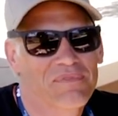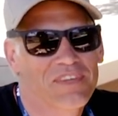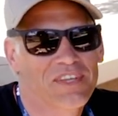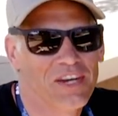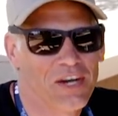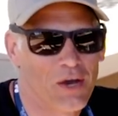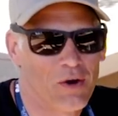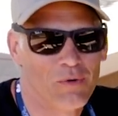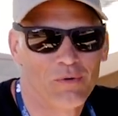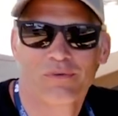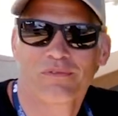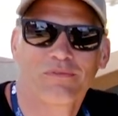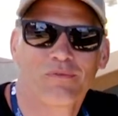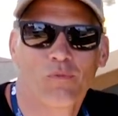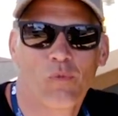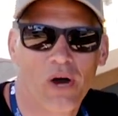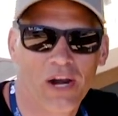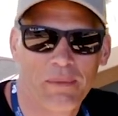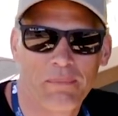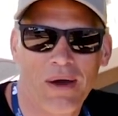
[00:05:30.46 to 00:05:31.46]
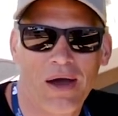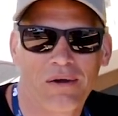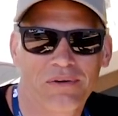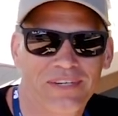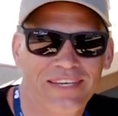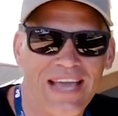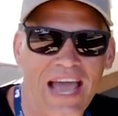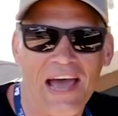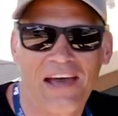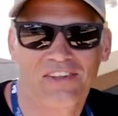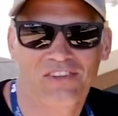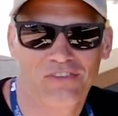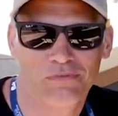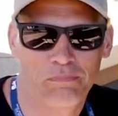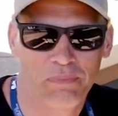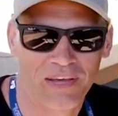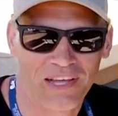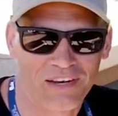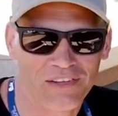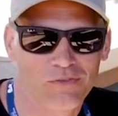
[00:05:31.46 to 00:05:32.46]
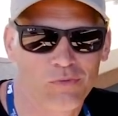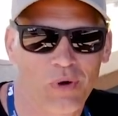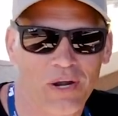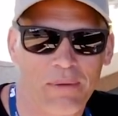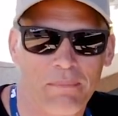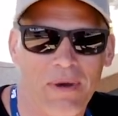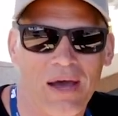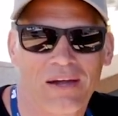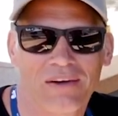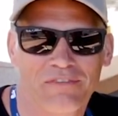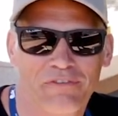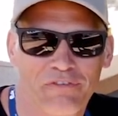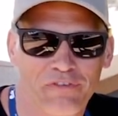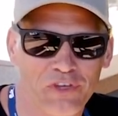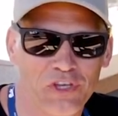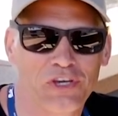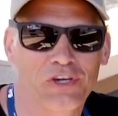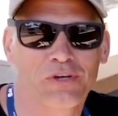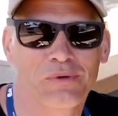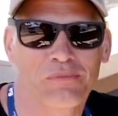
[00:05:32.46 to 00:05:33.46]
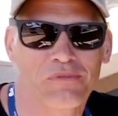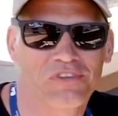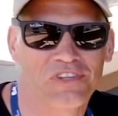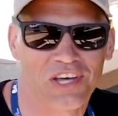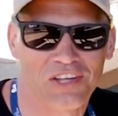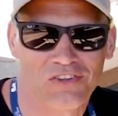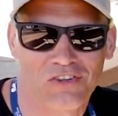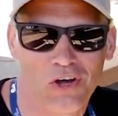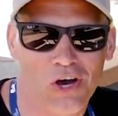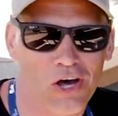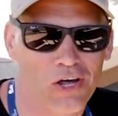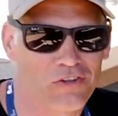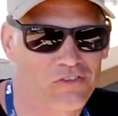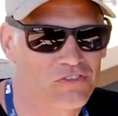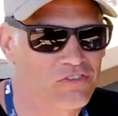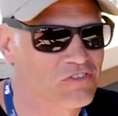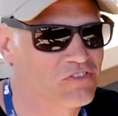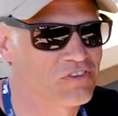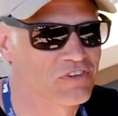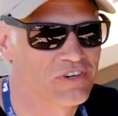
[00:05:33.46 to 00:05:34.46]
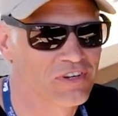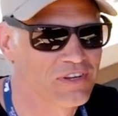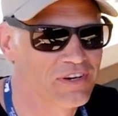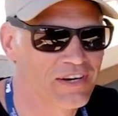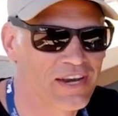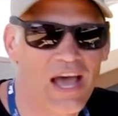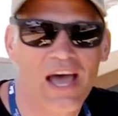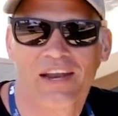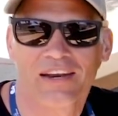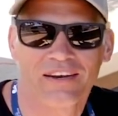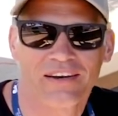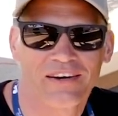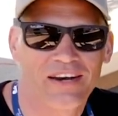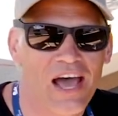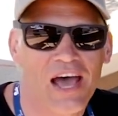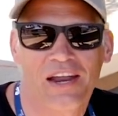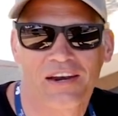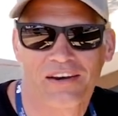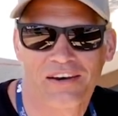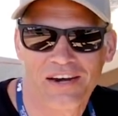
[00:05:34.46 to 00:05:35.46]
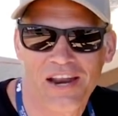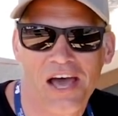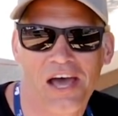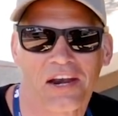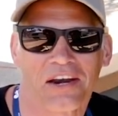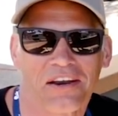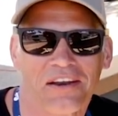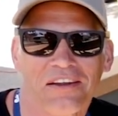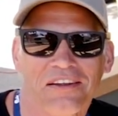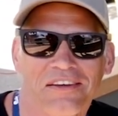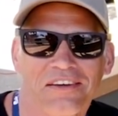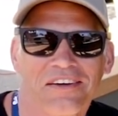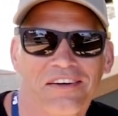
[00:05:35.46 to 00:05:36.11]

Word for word: You know, what about gas spills? What about fumes, exhausts? None, none, none.